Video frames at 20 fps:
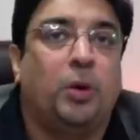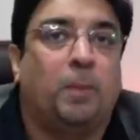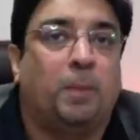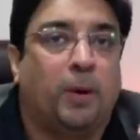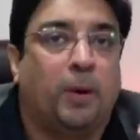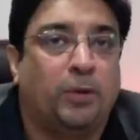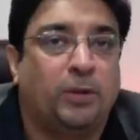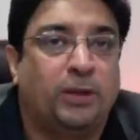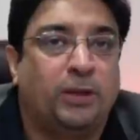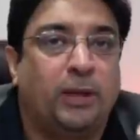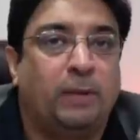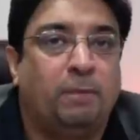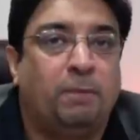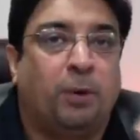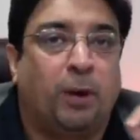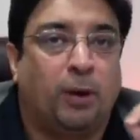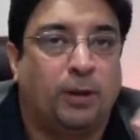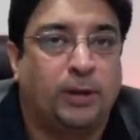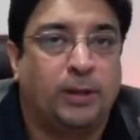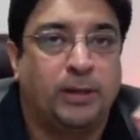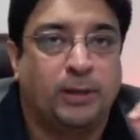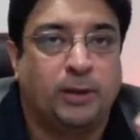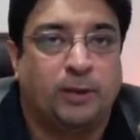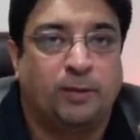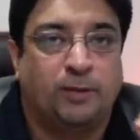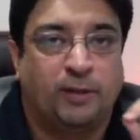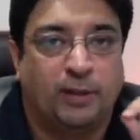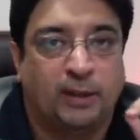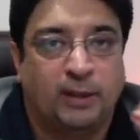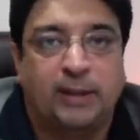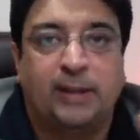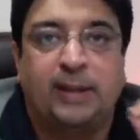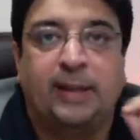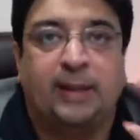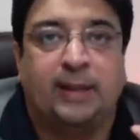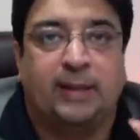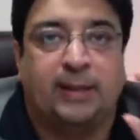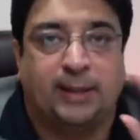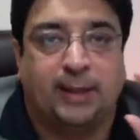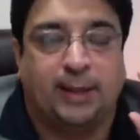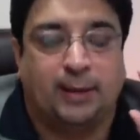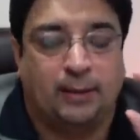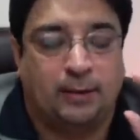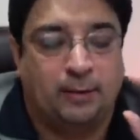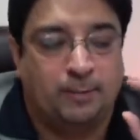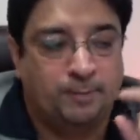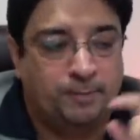about the importance of learning a skill.